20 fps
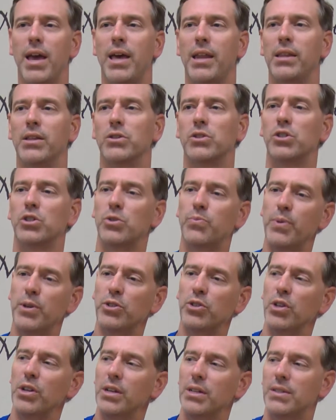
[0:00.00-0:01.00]
and the
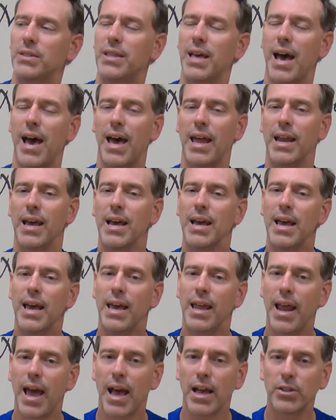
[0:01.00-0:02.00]
suspicion is that
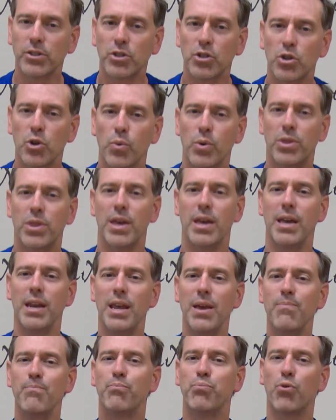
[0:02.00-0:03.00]
it has to do with
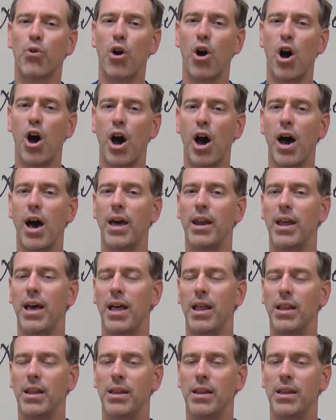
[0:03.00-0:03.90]
any broad